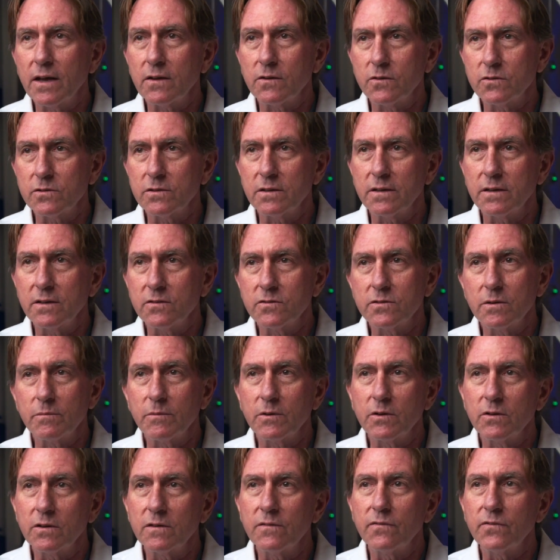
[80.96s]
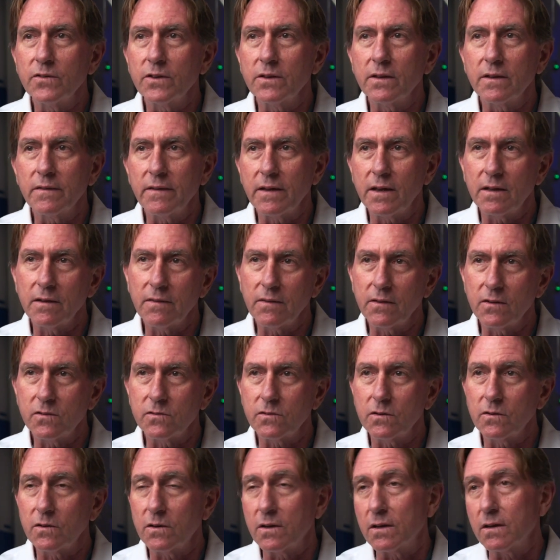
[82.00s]
That usually gives them a good feeling that
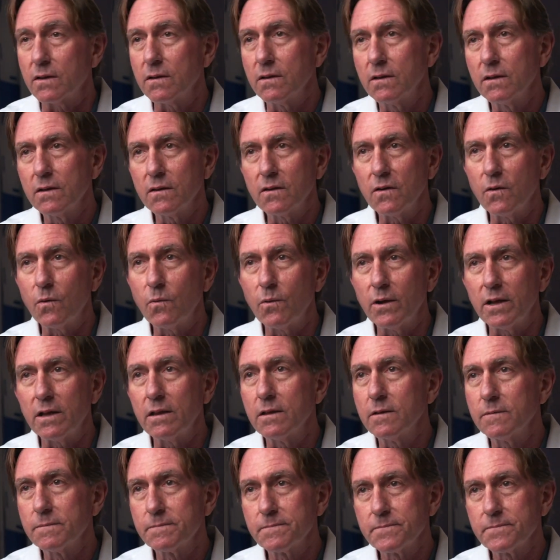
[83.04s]
things are going to go well.